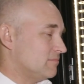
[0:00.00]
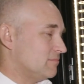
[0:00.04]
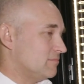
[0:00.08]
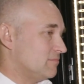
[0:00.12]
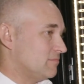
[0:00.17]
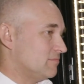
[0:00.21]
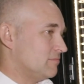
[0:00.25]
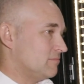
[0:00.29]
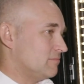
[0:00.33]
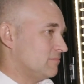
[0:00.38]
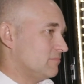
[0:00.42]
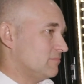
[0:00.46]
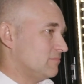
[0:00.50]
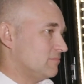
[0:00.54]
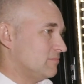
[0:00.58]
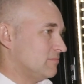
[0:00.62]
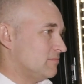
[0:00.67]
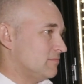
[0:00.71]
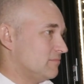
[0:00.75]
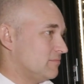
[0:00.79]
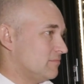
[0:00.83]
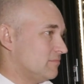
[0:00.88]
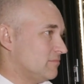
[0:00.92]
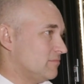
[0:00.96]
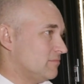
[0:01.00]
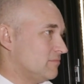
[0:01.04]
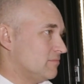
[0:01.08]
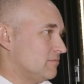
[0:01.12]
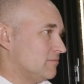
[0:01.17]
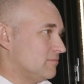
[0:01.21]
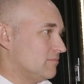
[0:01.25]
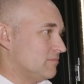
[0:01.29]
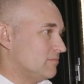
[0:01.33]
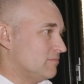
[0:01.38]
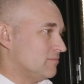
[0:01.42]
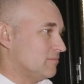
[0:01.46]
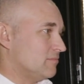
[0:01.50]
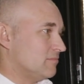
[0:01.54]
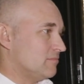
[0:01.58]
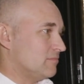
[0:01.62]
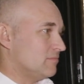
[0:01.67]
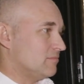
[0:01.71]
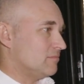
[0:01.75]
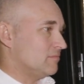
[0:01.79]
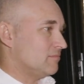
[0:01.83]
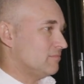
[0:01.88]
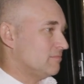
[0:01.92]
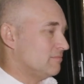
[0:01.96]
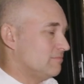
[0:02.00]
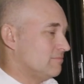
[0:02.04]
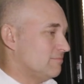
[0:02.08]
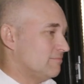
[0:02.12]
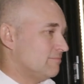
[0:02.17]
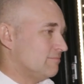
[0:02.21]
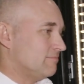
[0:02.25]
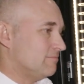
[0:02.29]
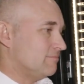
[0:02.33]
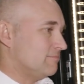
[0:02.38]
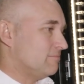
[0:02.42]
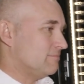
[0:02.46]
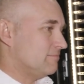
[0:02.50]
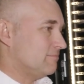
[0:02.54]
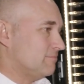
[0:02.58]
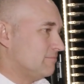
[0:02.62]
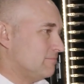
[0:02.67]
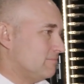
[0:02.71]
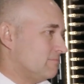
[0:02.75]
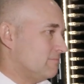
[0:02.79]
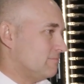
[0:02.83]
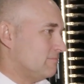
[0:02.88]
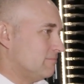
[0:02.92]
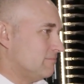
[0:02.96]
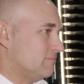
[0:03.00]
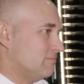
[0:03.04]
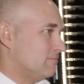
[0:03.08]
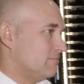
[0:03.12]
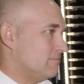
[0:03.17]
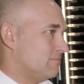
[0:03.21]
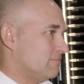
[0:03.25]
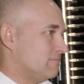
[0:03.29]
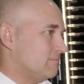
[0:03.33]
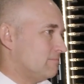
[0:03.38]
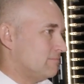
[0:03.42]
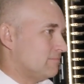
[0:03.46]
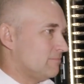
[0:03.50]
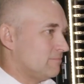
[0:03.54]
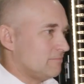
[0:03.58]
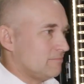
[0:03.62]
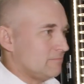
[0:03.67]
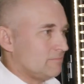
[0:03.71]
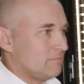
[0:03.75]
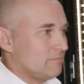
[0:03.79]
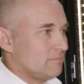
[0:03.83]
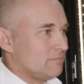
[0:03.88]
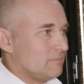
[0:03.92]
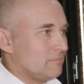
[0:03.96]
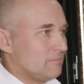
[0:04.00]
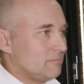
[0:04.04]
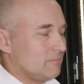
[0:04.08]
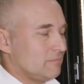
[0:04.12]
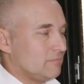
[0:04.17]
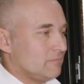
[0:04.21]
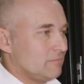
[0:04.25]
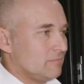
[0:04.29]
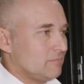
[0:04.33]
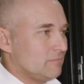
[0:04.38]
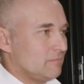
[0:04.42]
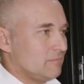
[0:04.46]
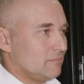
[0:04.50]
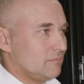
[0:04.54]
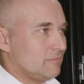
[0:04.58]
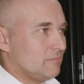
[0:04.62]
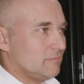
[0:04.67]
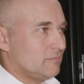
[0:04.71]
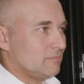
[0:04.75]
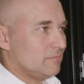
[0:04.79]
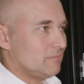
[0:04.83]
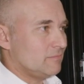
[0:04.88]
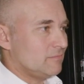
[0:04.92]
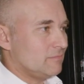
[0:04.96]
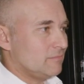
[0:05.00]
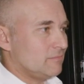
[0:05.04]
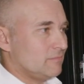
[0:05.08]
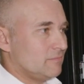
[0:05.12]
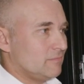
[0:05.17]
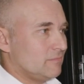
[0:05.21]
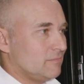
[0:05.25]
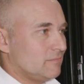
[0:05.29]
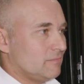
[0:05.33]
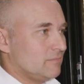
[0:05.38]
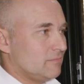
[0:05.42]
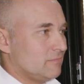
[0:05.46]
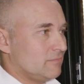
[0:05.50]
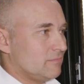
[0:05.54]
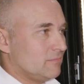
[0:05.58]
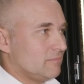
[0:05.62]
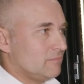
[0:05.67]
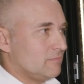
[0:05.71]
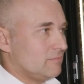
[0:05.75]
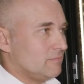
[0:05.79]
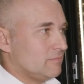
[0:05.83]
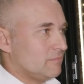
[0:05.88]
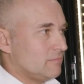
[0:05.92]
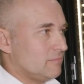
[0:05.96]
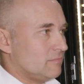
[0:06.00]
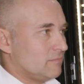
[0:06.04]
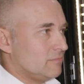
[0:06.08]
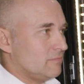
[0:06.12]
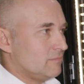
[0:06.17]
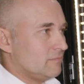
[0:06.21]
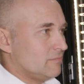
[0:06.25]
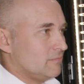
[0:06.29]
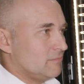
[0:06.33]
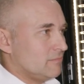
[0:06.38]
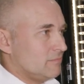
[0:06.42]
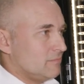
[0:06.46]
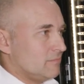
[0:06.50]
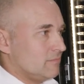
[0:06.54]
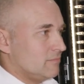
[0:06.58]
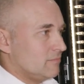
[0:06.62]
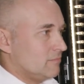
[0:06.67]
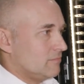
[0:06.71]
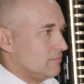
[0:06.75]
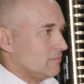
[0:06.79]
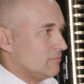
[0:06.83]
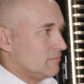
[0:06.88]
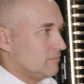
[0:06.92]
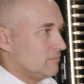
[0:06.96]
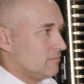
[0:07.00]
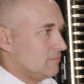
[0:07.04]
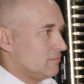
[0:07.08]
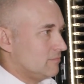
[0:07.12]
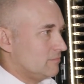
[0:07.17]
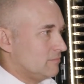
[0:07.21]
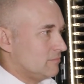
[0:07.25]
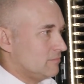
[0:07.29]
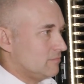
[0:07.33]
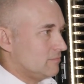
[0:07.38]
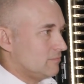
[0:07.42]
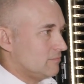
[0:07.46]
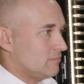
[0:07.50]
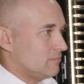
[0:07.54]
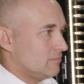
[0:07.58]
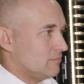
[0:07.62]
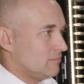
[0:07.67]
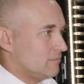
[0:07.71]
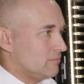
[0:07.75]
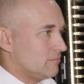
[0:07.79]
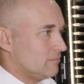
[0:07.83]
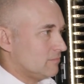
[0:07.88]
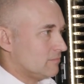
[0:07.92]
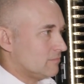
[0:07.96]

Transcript: This person isn't speaking.